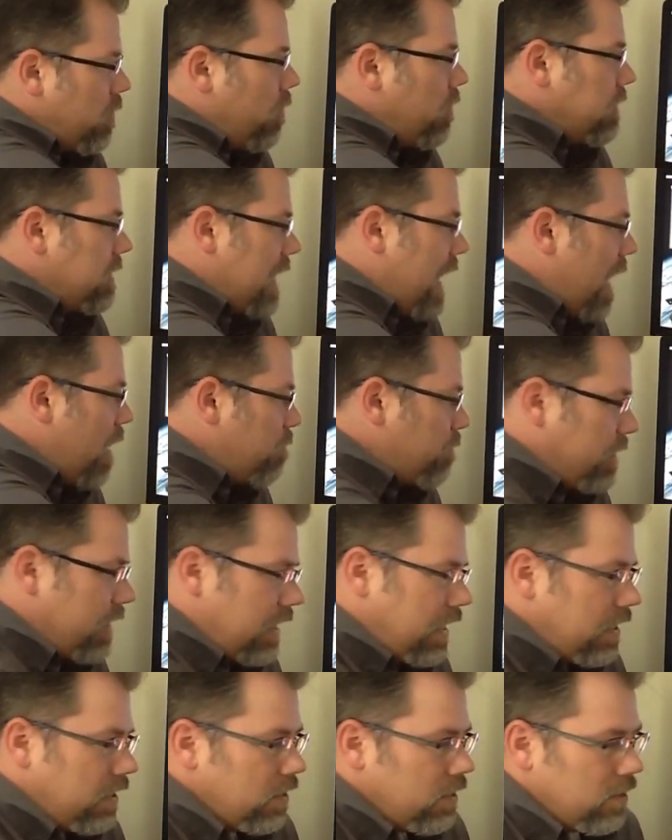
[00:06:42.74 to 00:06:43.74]
know what's happening. Pretty
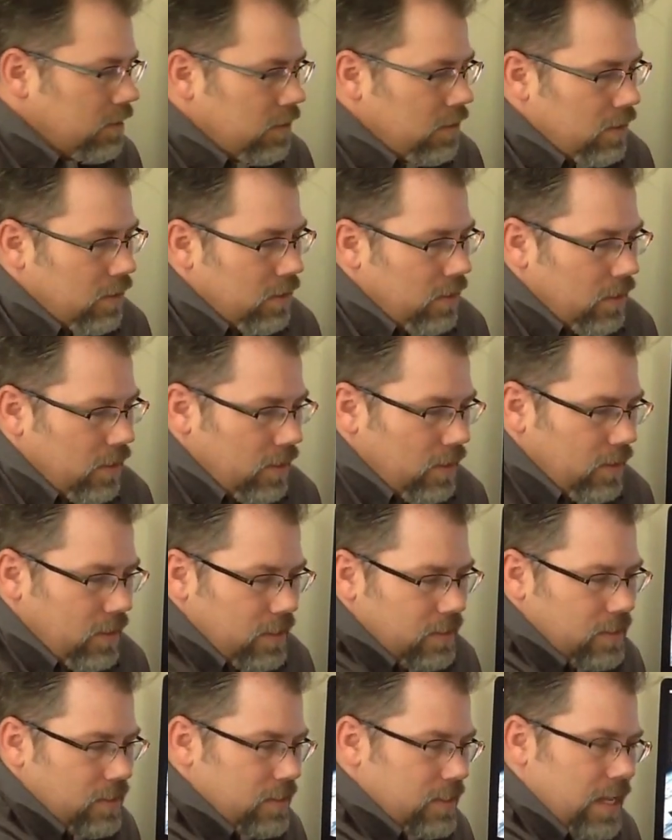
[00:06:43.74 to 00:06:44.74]
dramatic. You've got
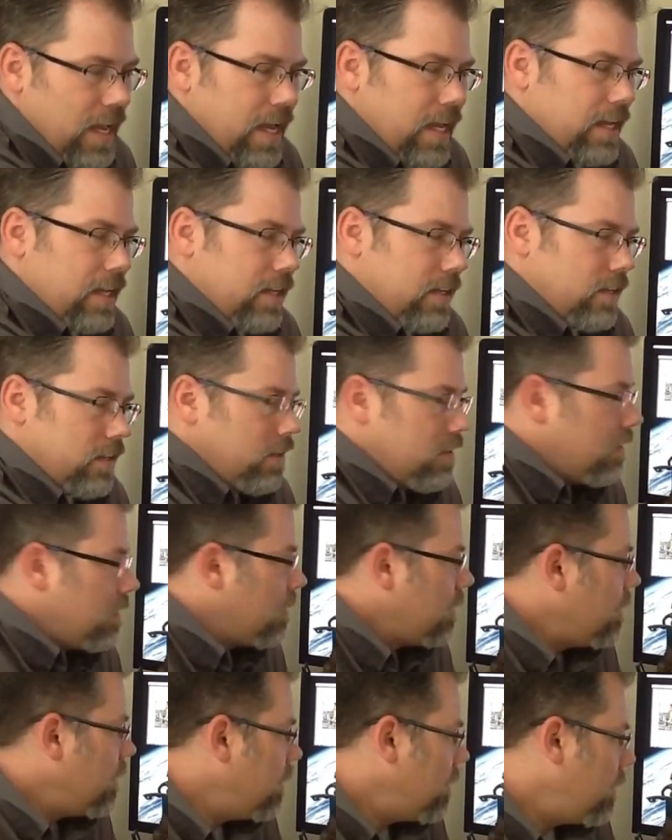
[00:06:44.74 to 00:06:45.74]
volcanic
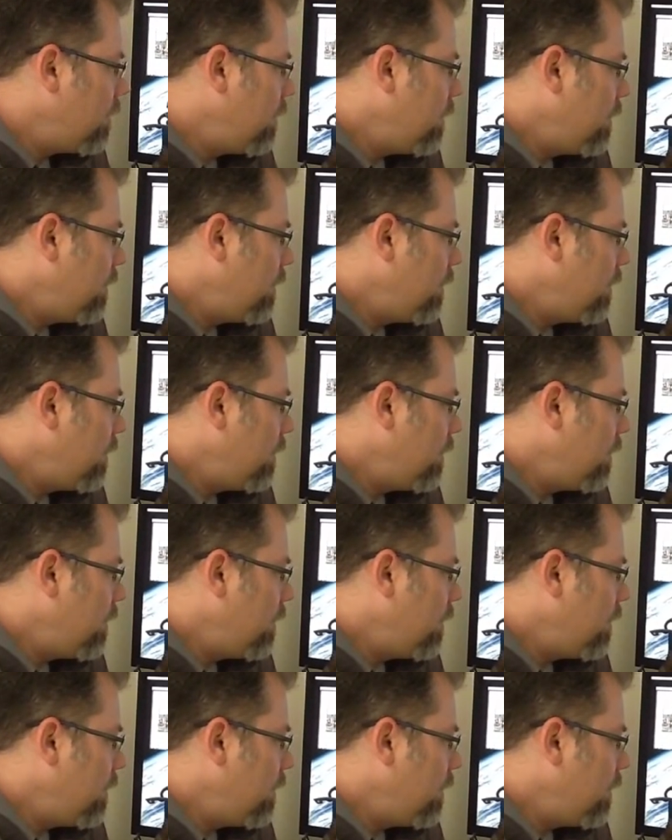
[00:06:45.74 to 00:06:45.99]
eruptions